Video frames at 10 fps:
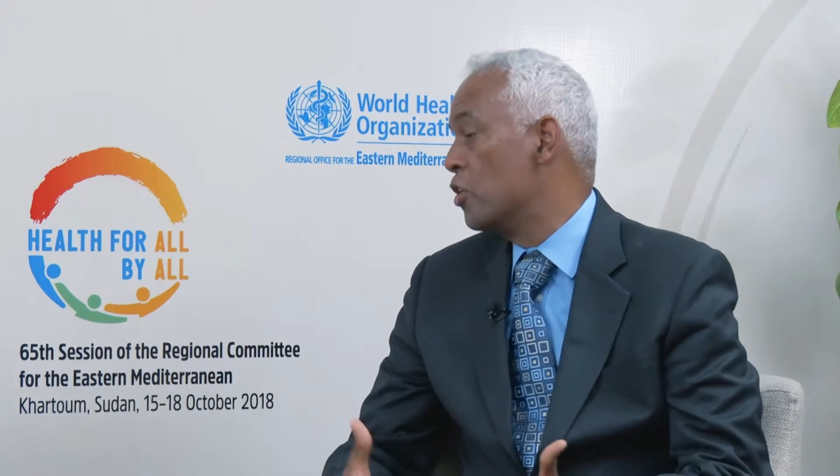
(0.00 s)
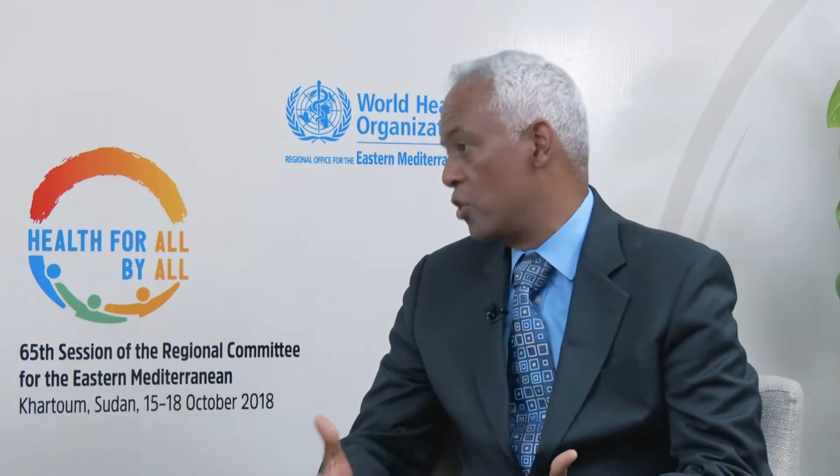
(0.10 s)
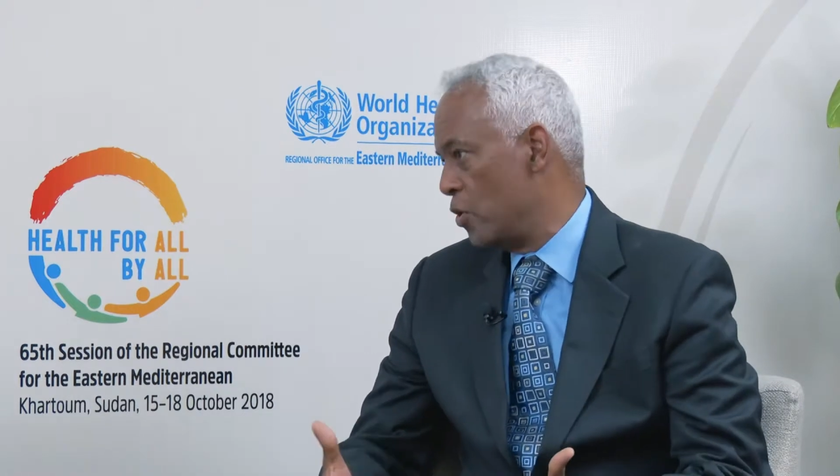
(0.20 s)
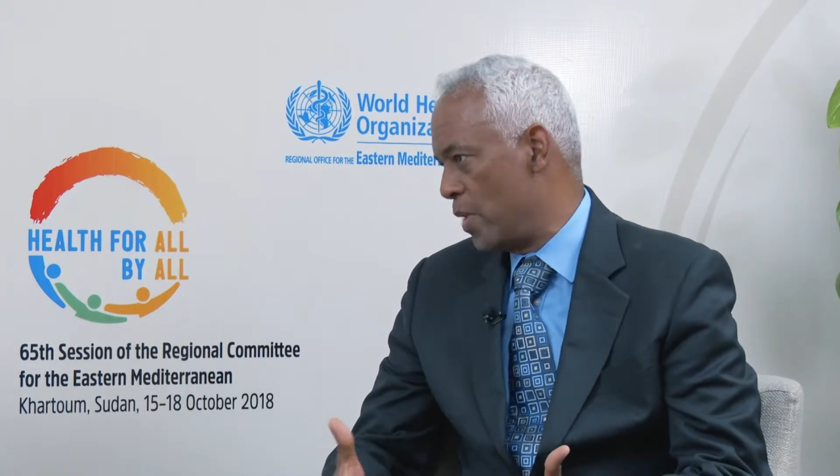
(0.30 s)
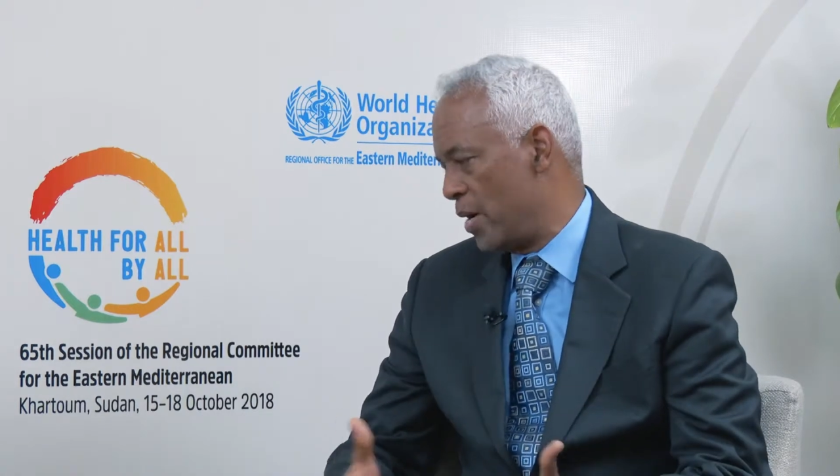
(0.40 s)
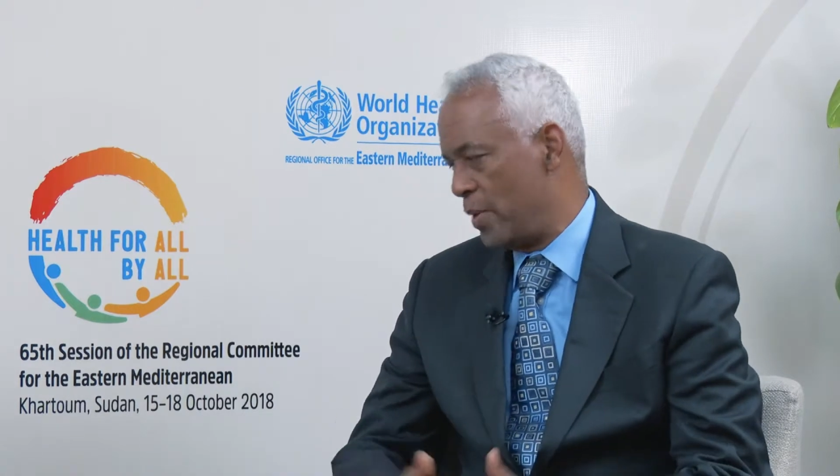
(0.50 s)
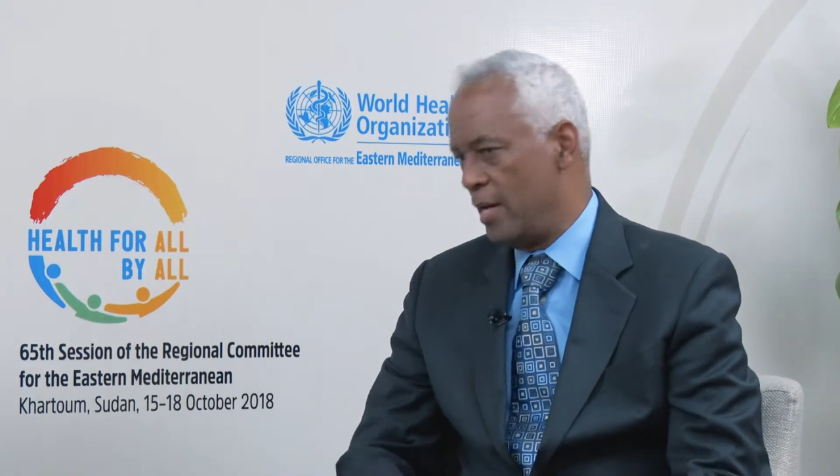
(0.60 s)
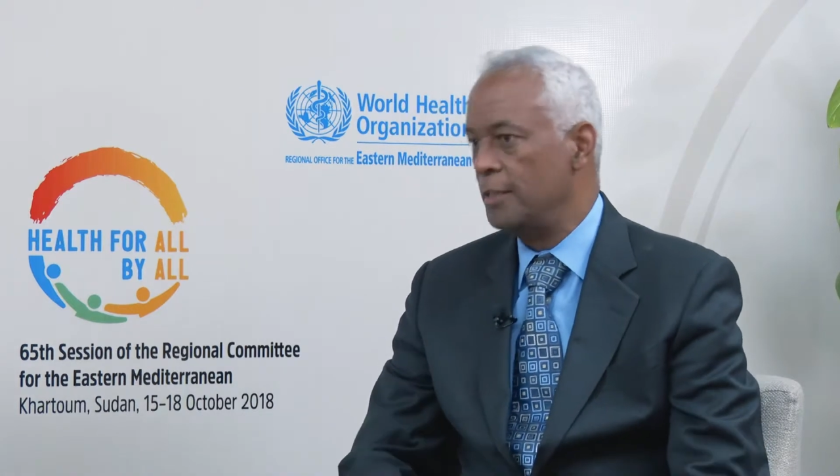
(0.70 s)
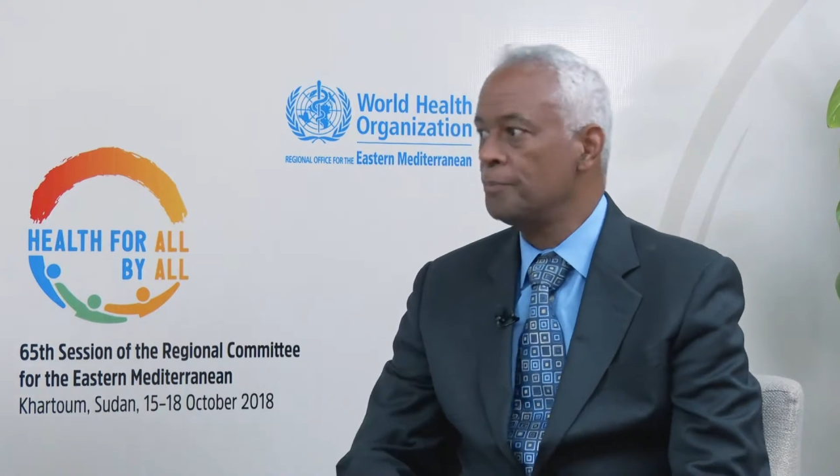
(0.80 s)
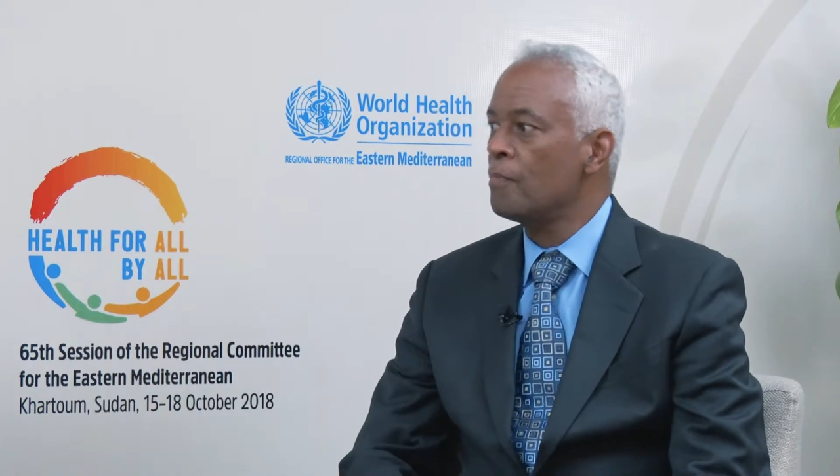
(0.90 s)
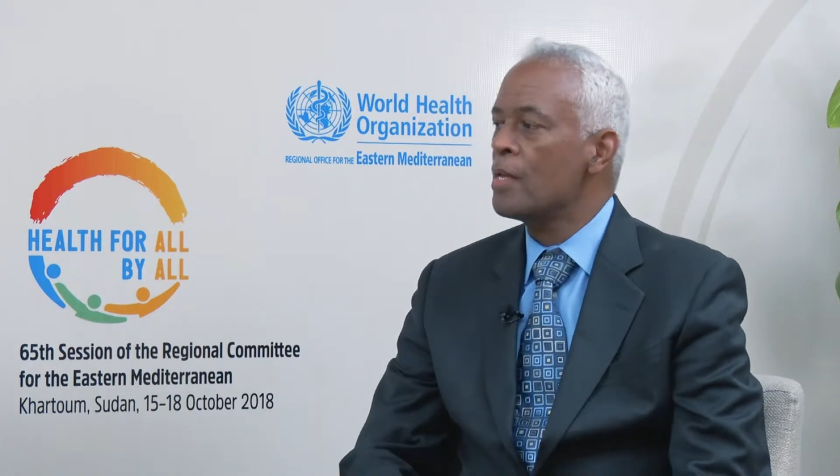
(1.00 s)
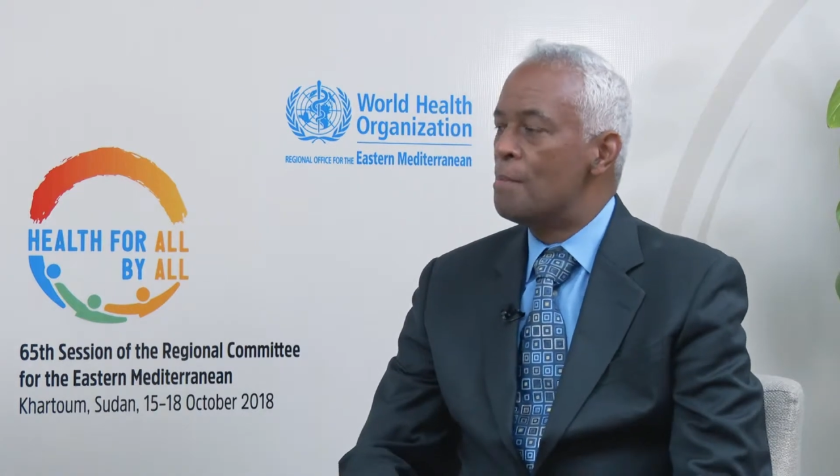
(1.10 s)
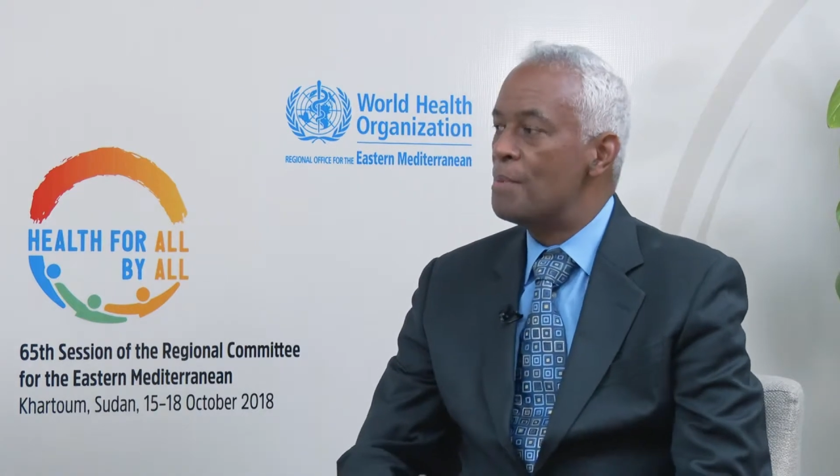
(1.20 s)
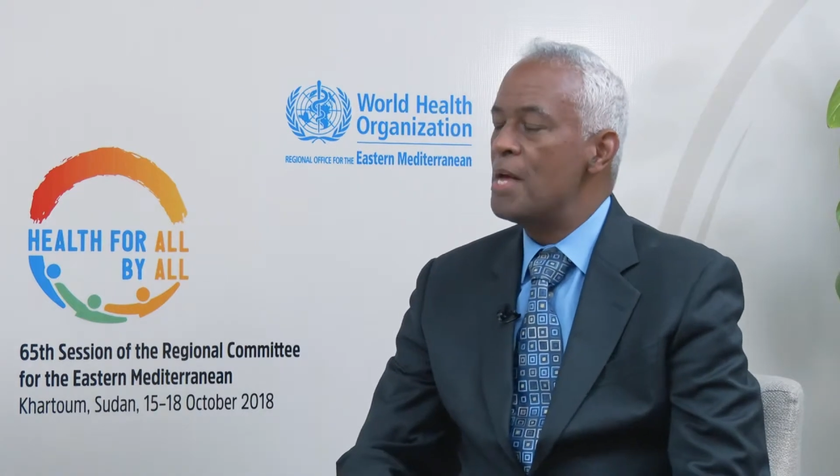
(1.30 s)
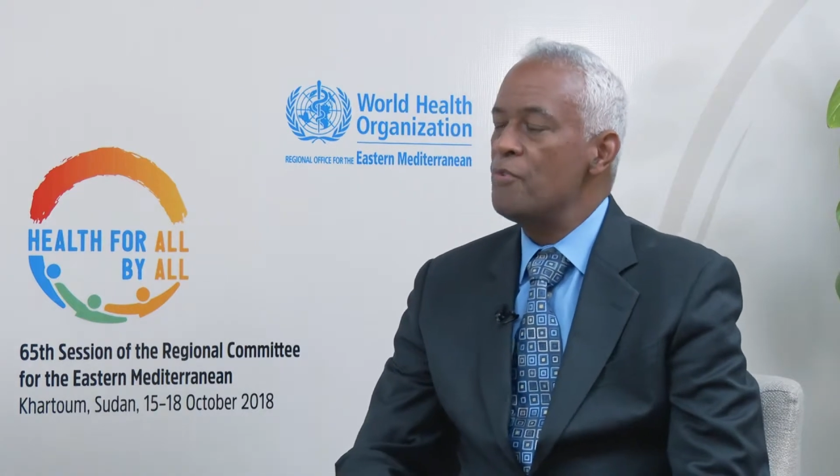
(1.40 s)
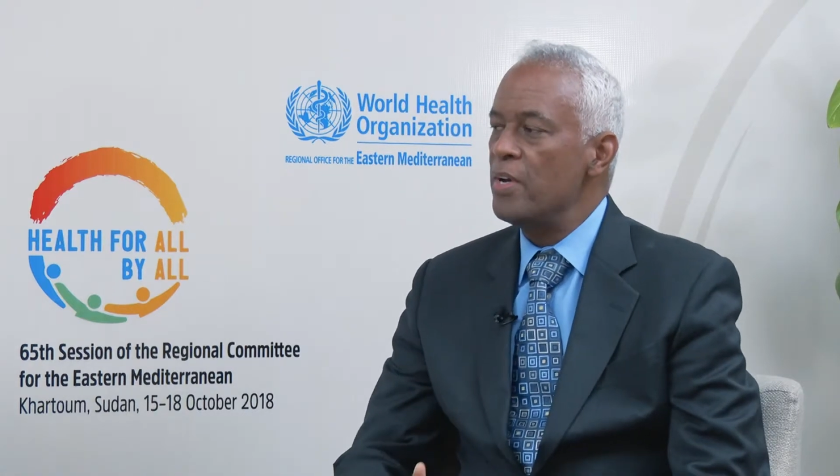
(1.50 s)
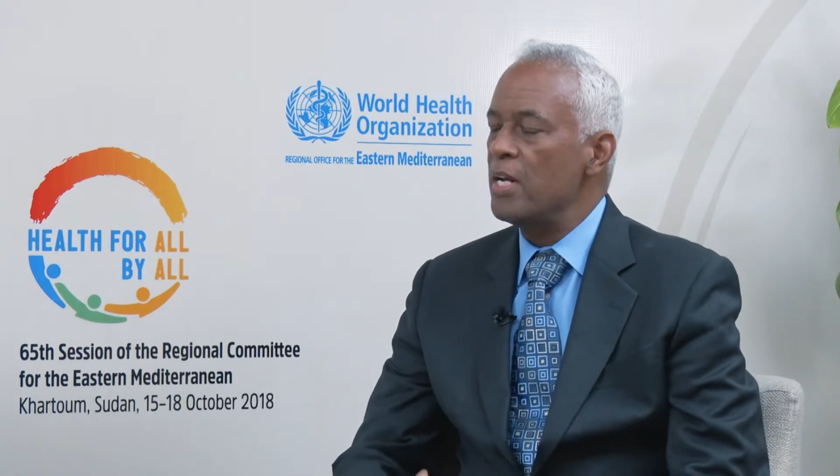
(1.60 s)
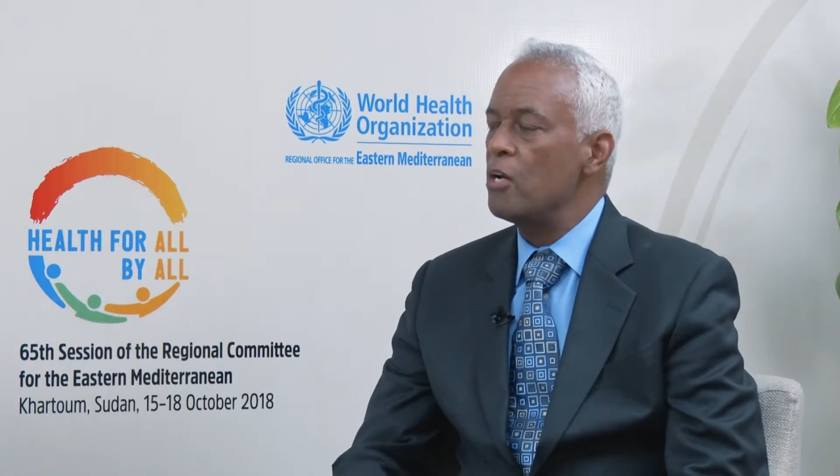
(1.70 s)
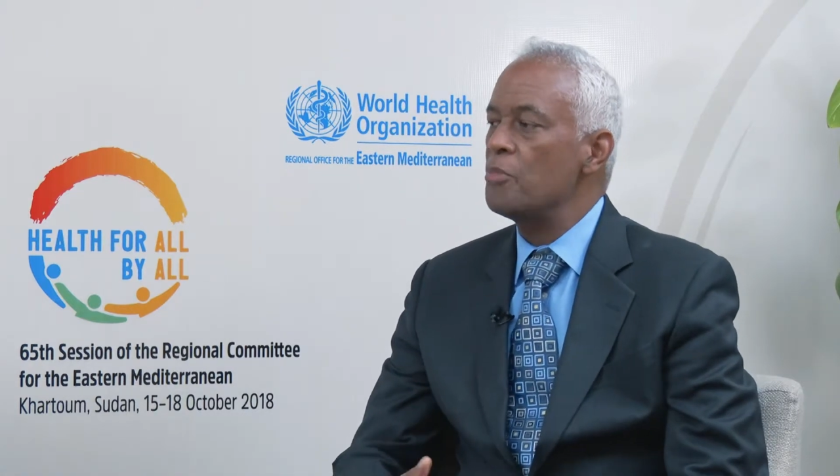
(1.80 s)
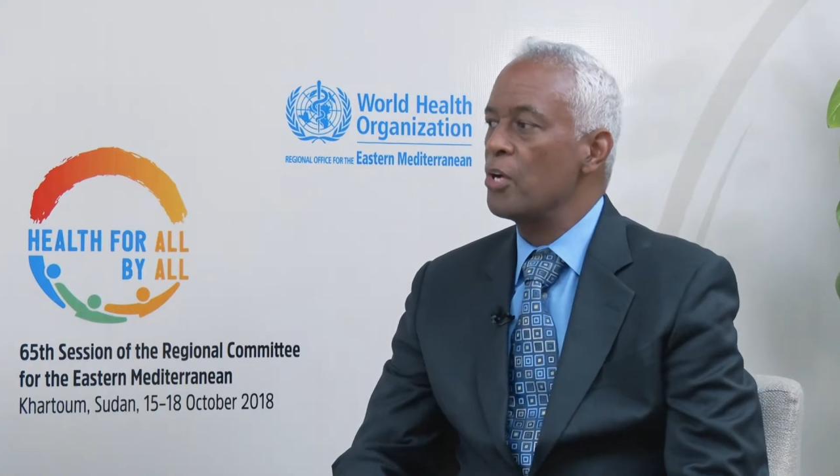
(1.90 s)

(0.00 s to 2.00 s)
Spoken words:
To know where we are. But then really on